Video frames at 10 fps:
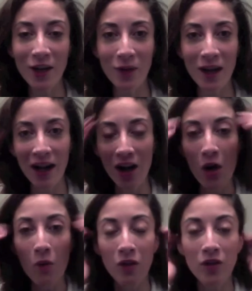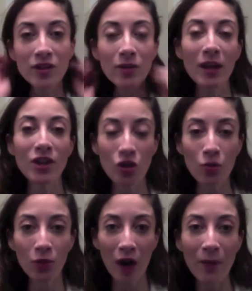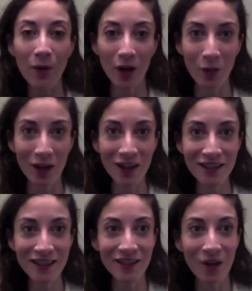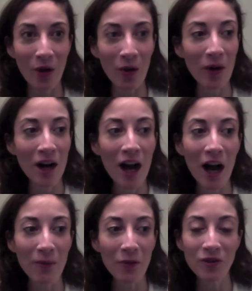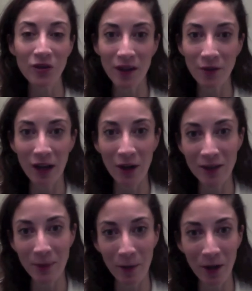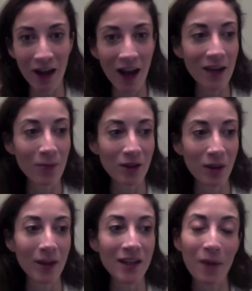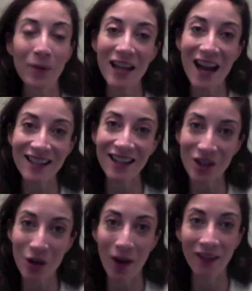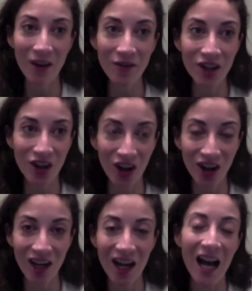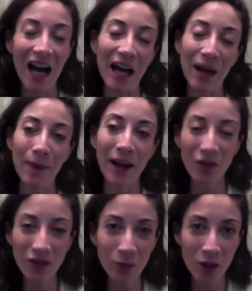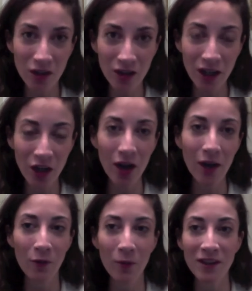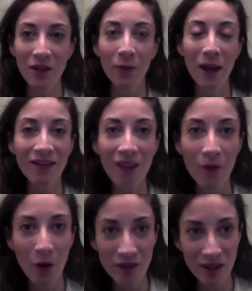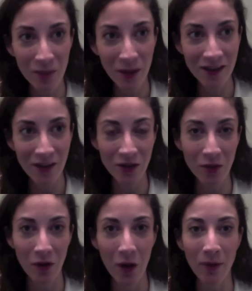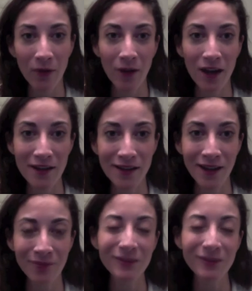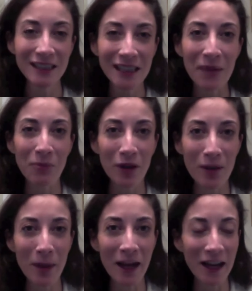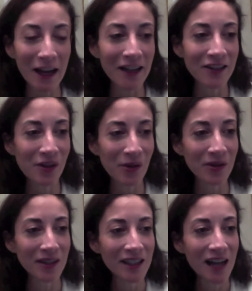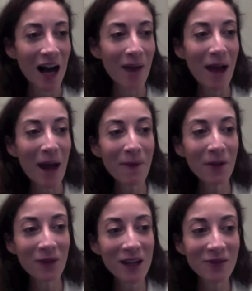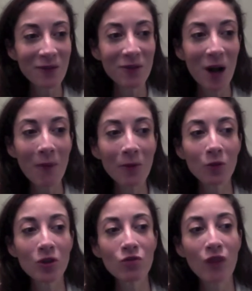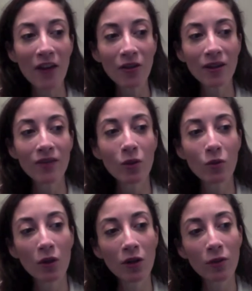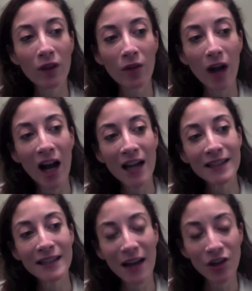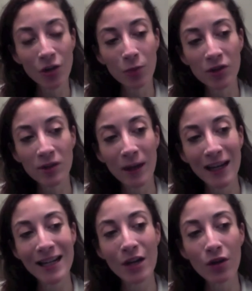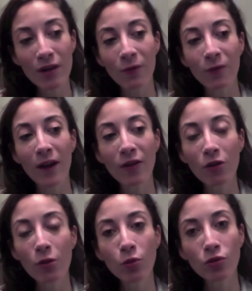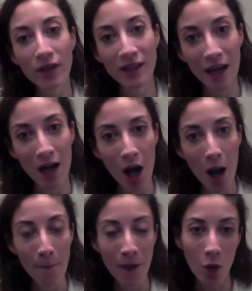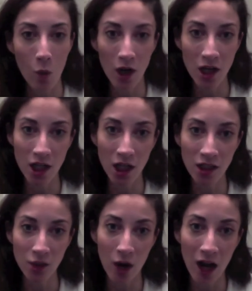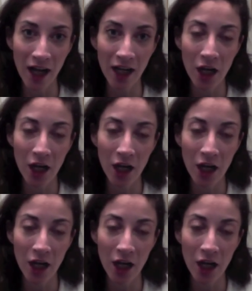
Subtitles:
reading? Well, those are my two primary ones. So those are definitely how I spend about 90% of my time. But yes, I do. I love to cook. I don't particularly like cooking for myself, but I love hosting big dinners with all my friends, and I'm pretty banging at it too. Epic Reads from Tumblr, would you rather live in a world without Heinz ketchup or spend a year in federal prison? Pick one and tell us why.